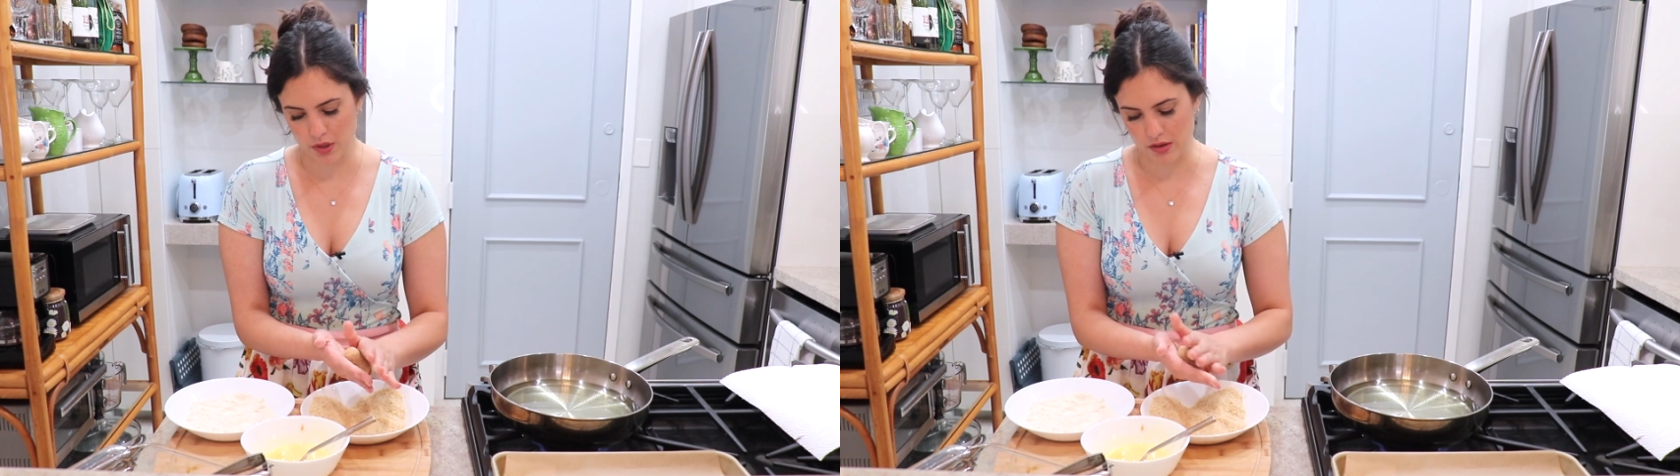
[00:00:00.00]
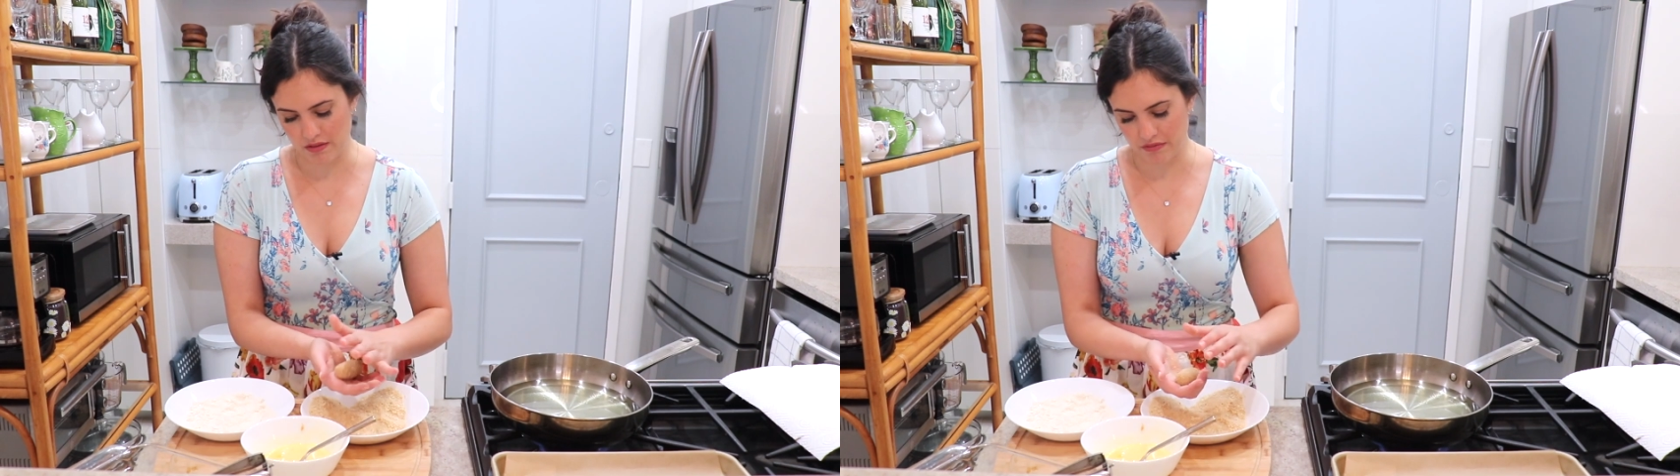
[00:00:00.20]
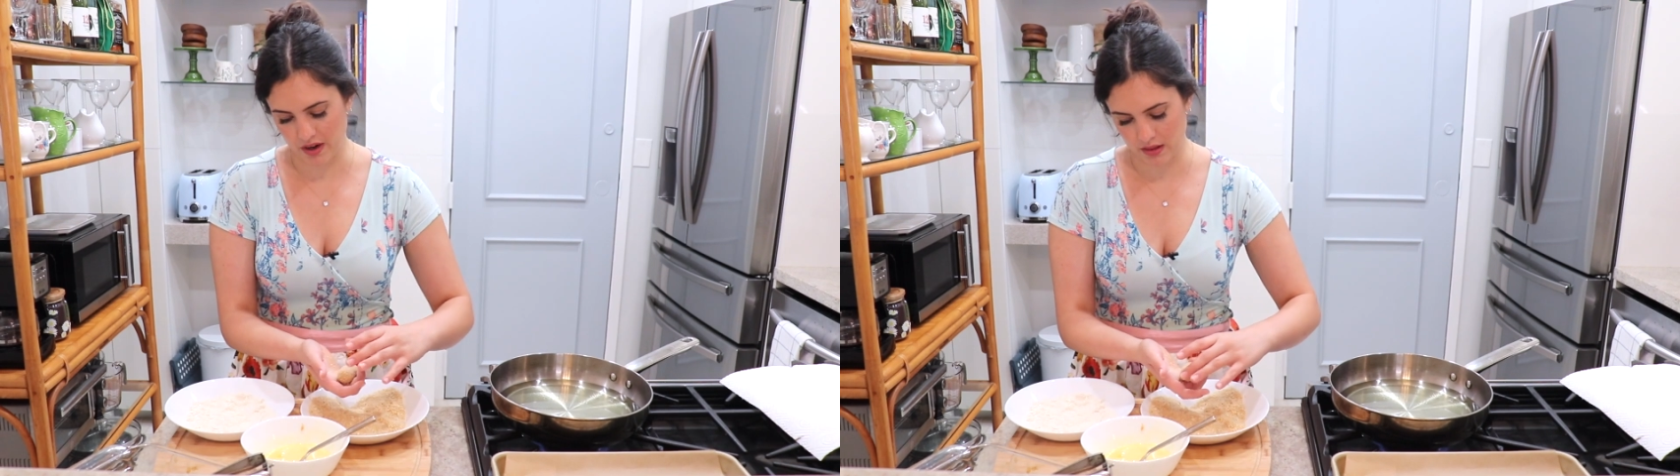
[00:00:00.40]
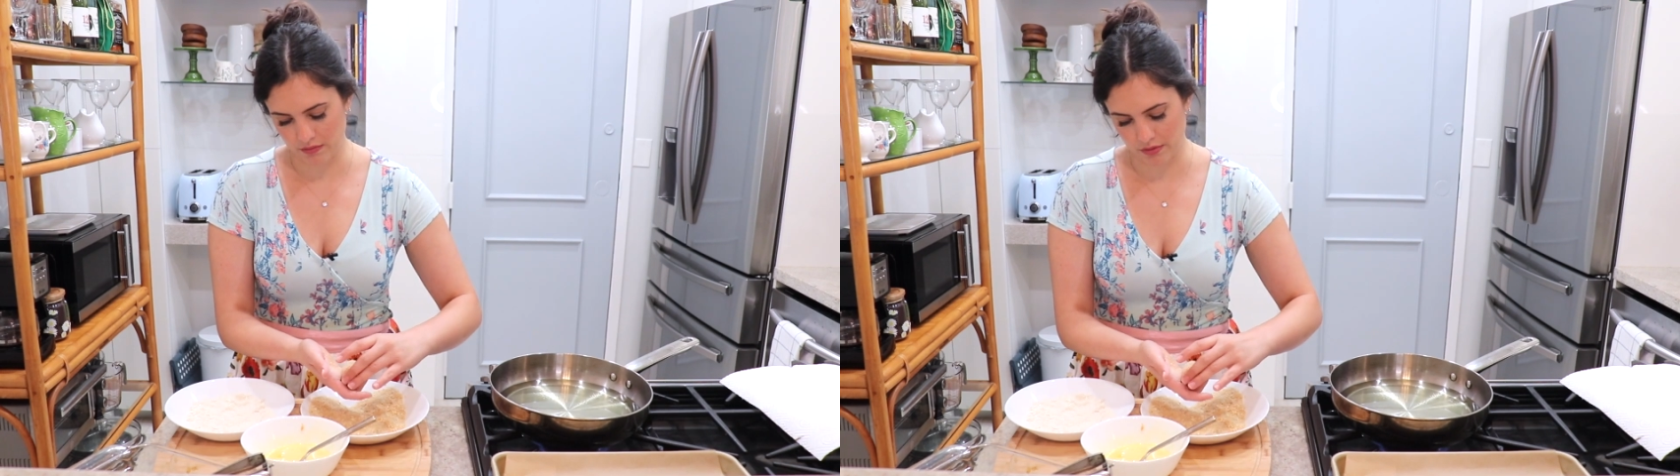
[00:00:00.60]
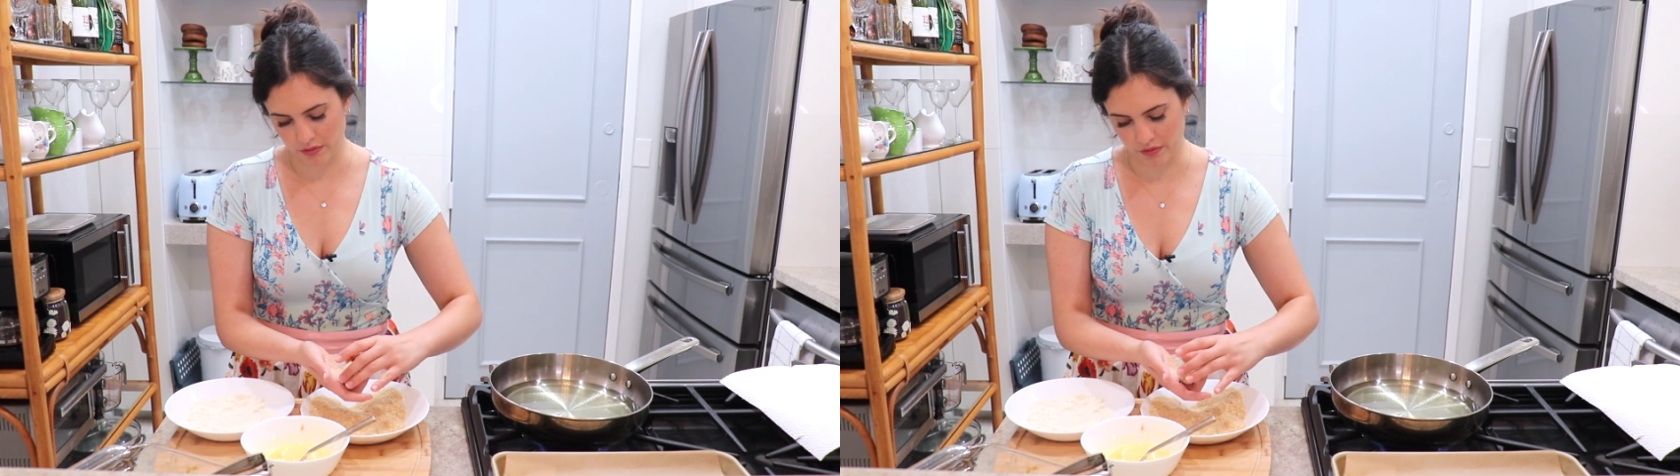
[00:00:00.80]
you can fry
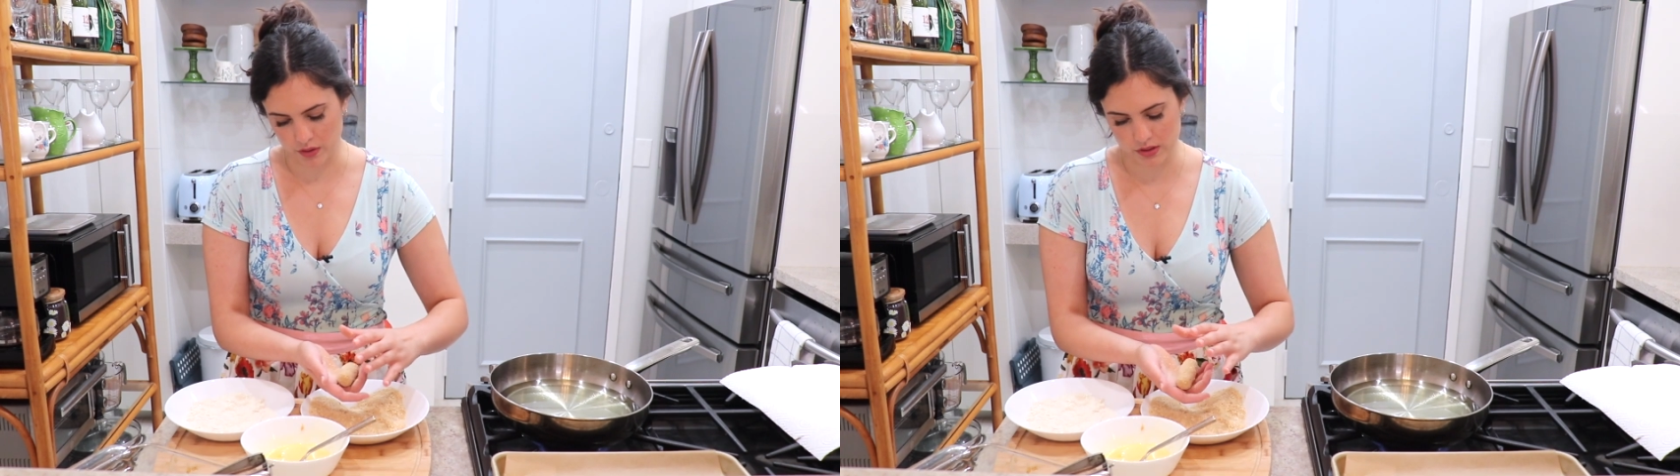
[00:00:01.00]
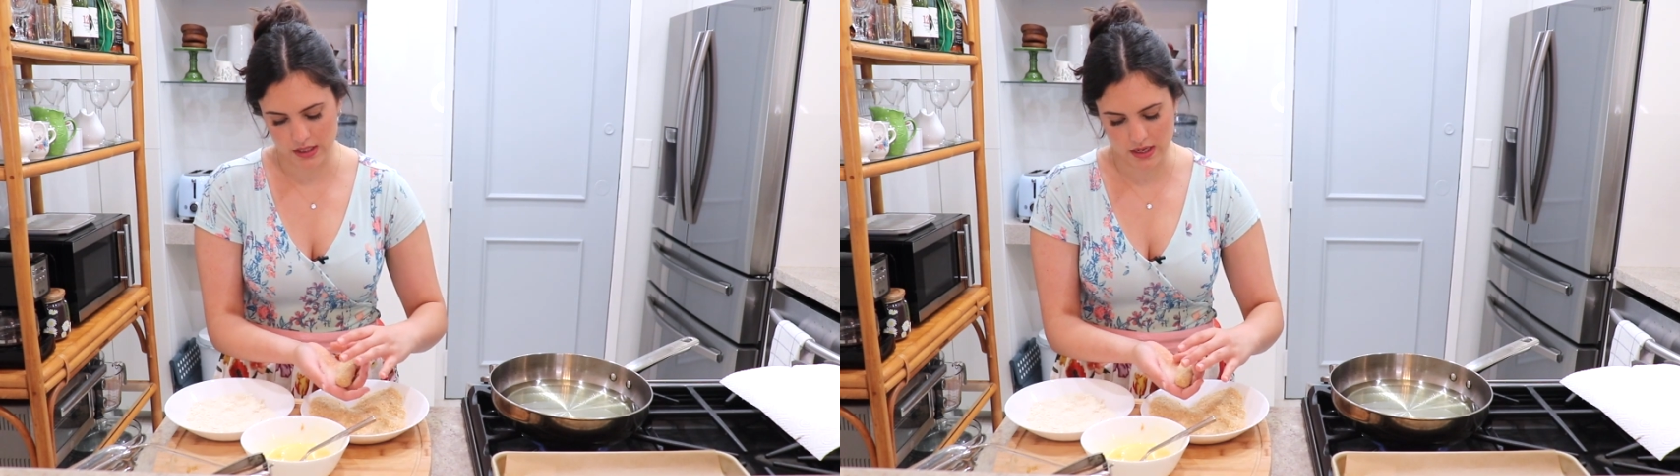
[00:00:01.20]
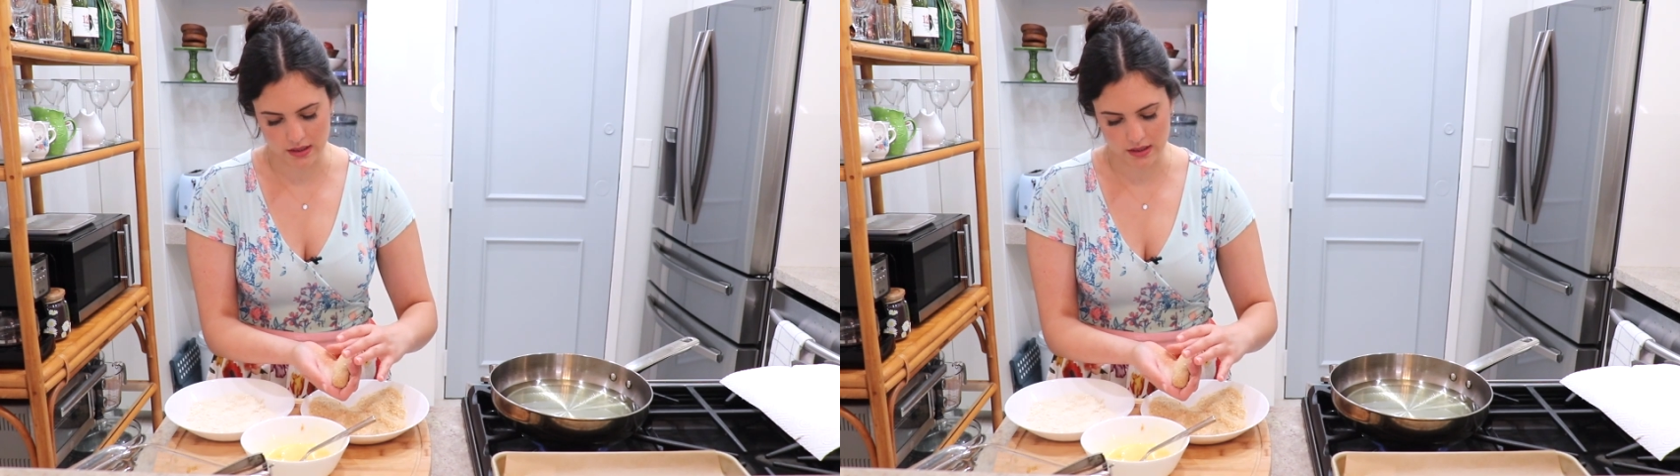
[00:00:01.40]
them for frozen,